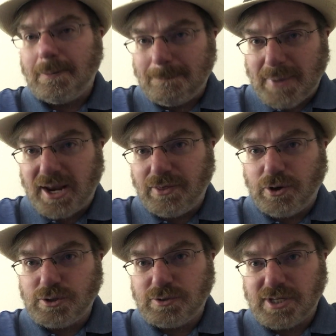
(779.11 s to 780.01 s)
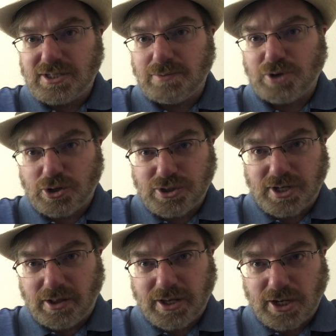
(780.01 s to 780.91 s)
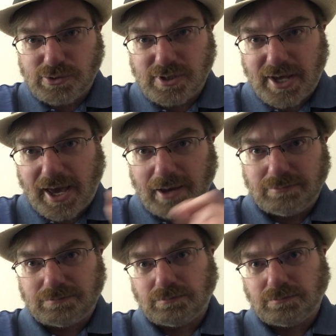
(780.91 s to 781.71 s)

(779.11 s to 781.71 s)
many of those systems are still in use today.